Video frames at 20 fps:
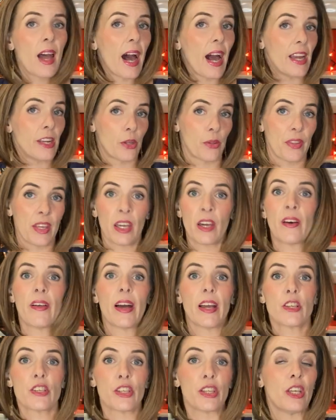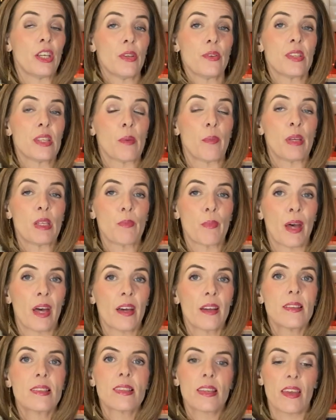I don't think I'll actually use them as
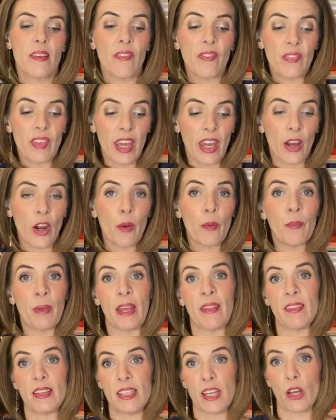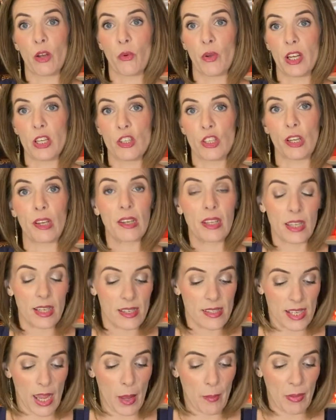mugs. They are mainly decoration
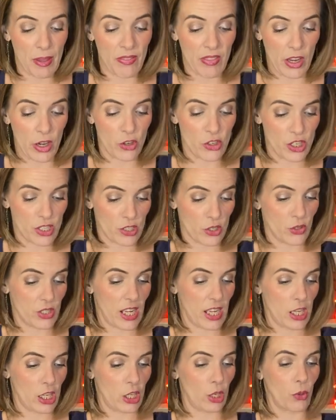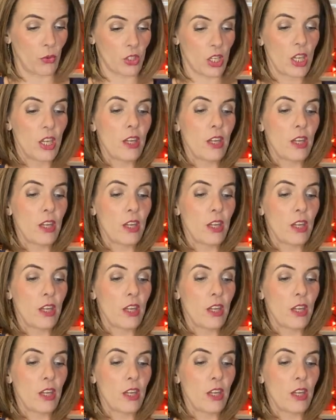because I mean, they are just so dang cute.